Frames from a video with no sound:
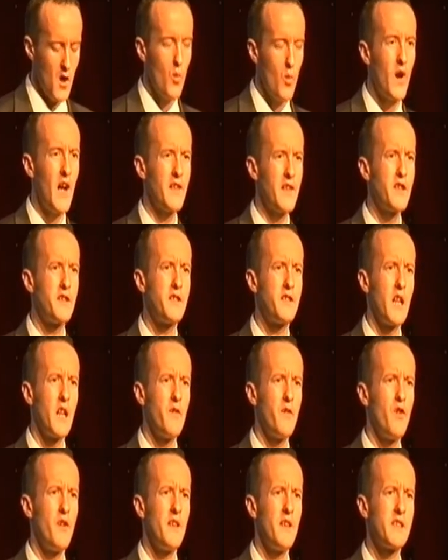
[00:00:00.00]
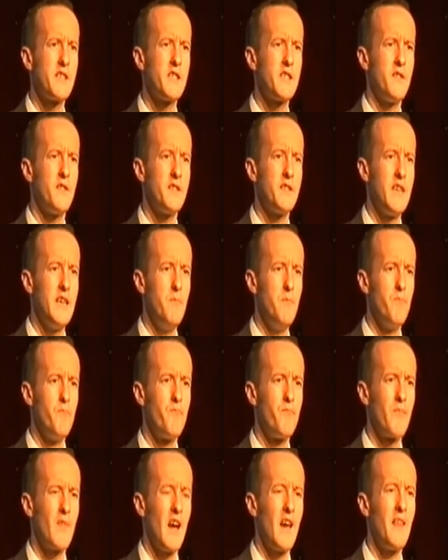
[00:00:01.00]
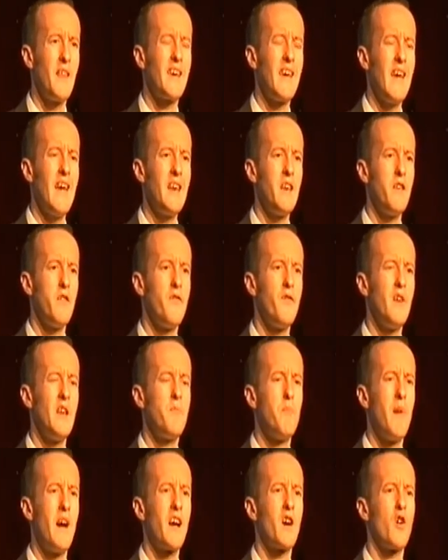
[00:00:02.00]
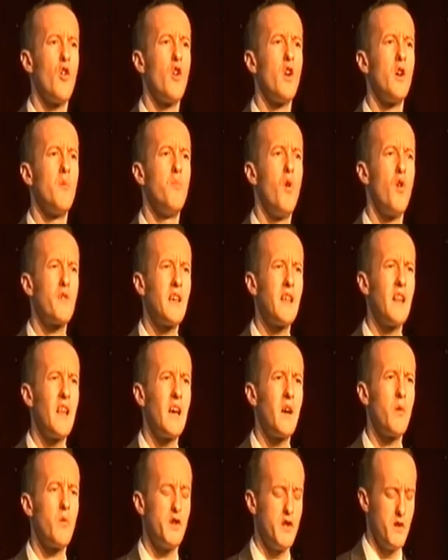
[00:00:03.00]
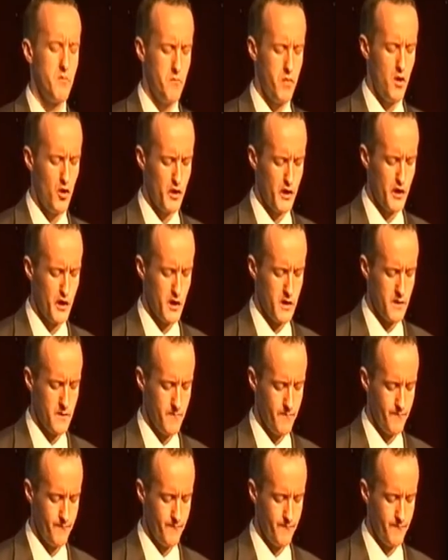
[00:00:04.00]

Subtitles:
We had to deliver this to the team and again feedback on our body language and posture.